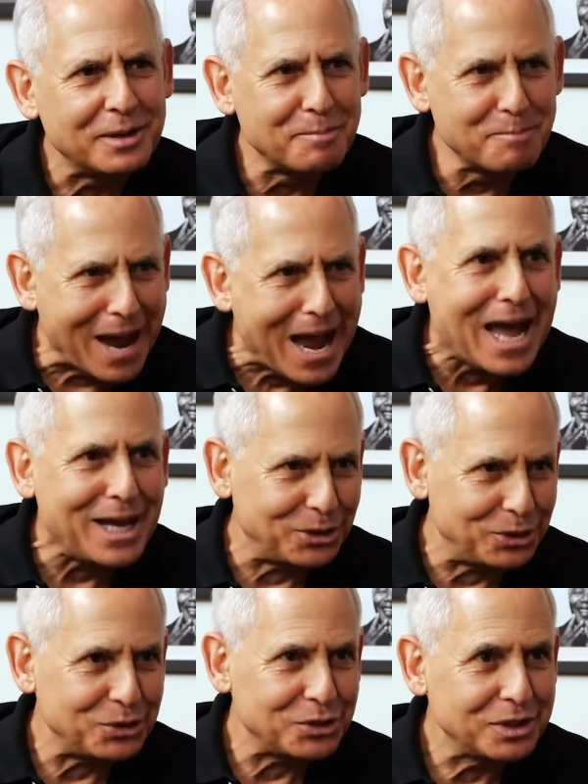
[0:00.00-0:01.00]

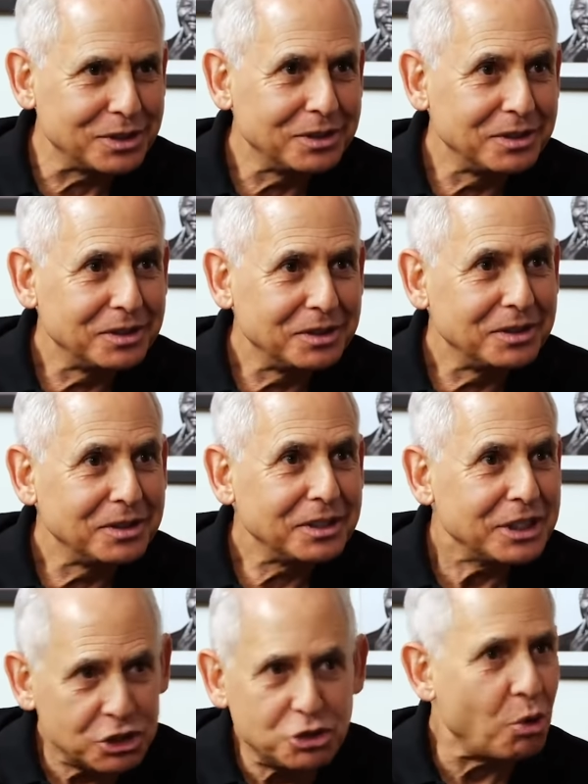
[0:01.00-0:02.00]
matters
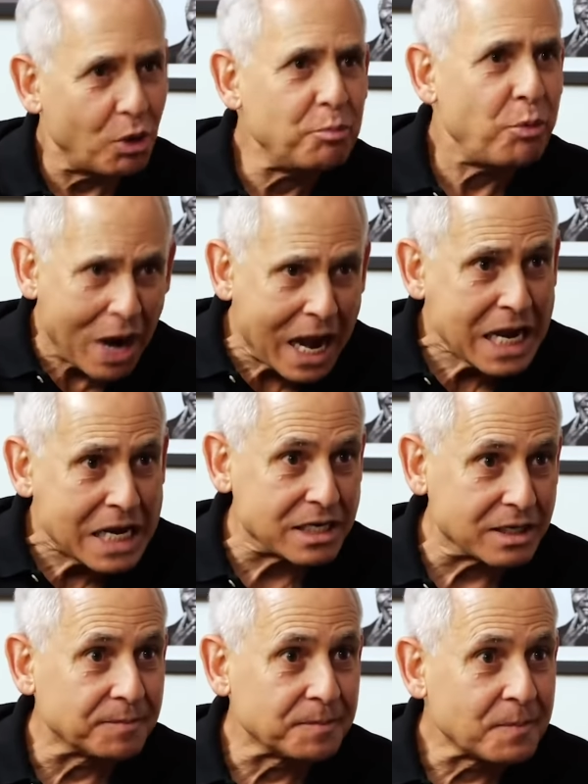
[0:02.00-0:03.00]
is your
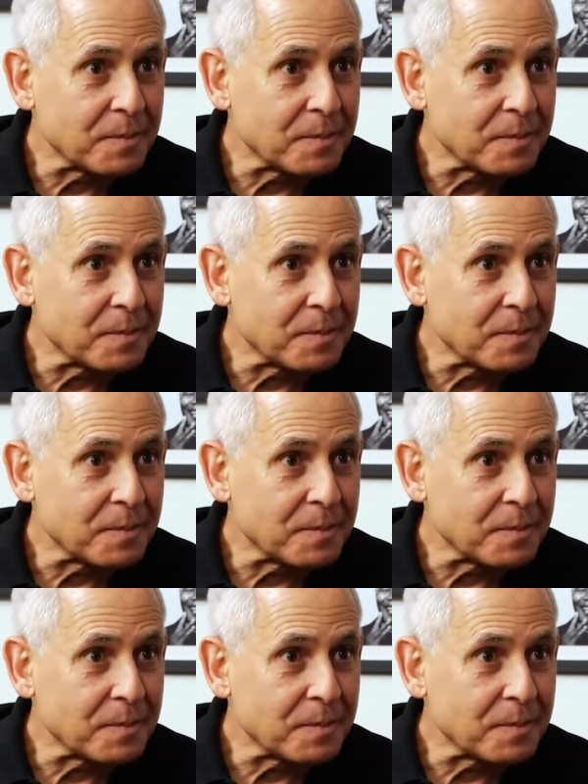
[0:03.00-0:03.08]
brain.